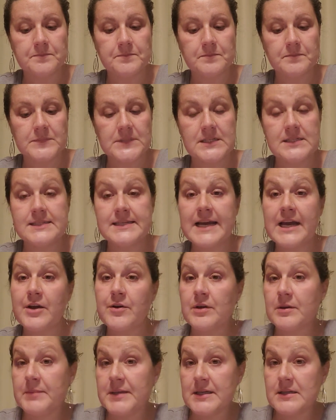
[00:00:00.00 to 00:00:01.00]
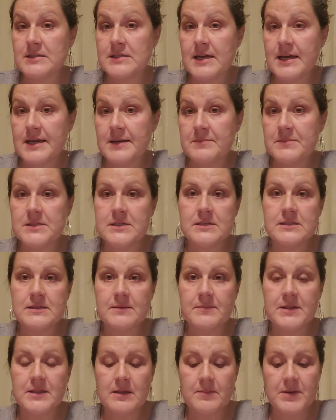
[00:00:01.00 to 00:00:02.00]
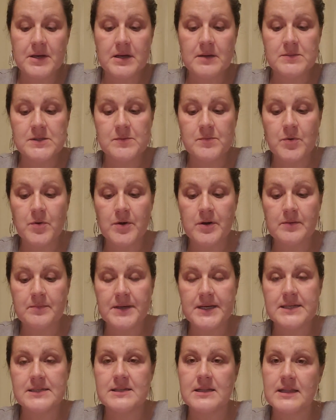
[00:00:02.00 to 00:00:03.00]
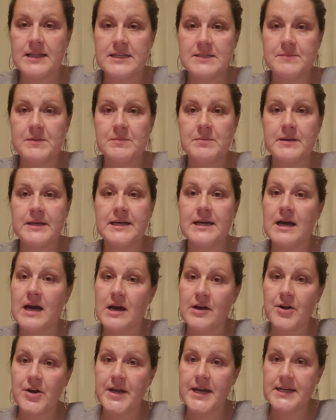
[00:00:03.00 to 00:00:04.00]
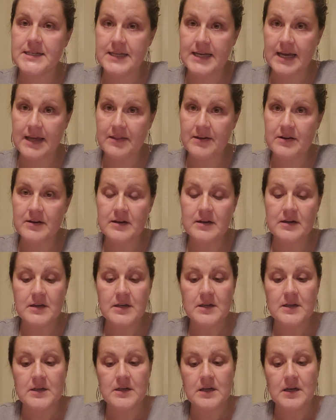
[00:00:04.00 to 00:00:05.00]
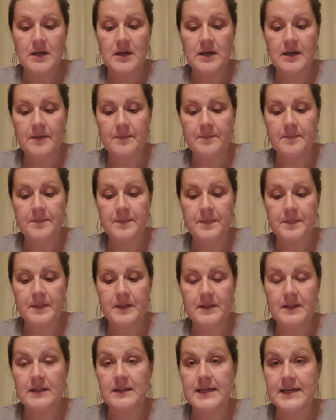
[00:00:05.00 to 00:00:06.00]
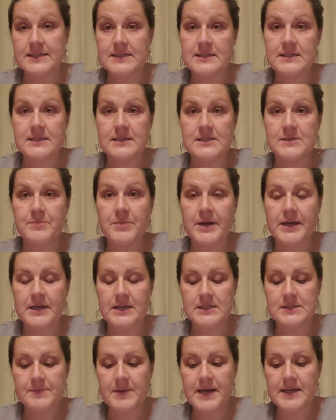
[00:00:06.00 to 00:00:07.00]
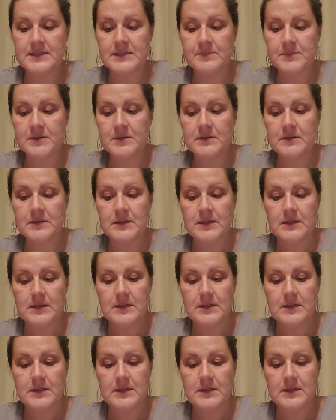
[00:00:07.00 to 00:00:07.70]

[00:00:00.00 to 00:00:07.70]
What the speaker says: Staggering meal times is something that becomes important because the less people can congregate together, the less the spread is possible.